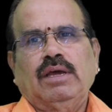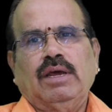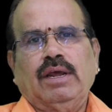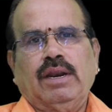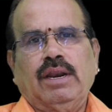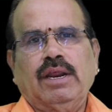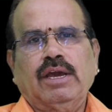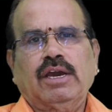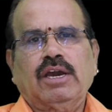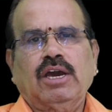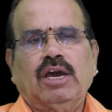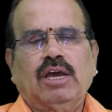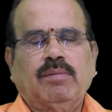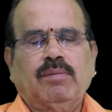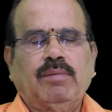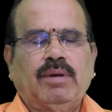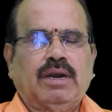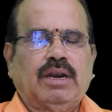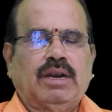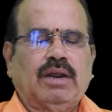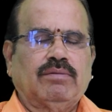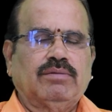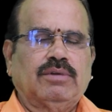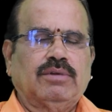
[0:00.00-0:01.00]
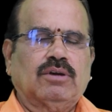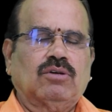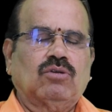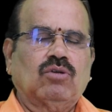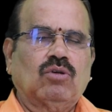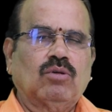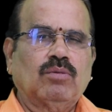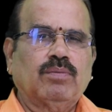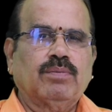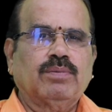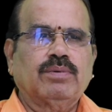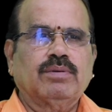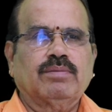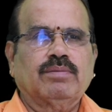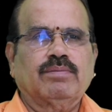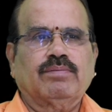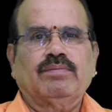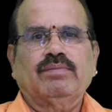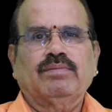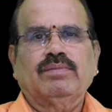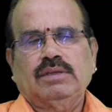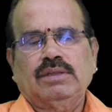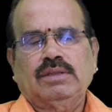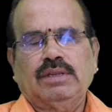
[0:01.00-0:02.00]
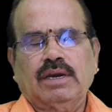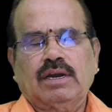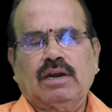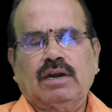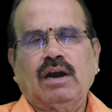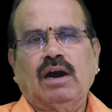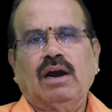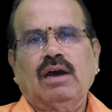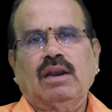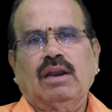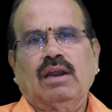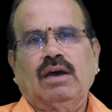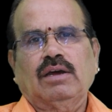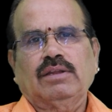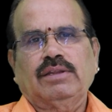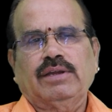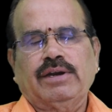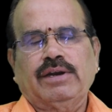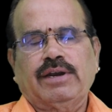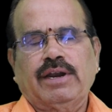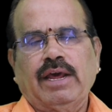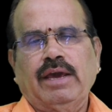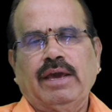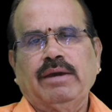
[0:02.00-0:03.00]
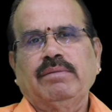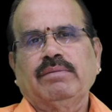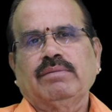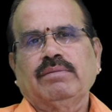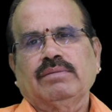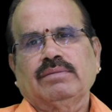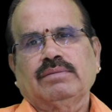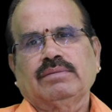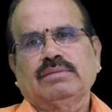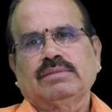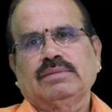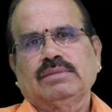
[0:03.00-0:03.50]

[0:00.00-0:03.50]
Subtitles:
requirement of the group, the Kala, the time,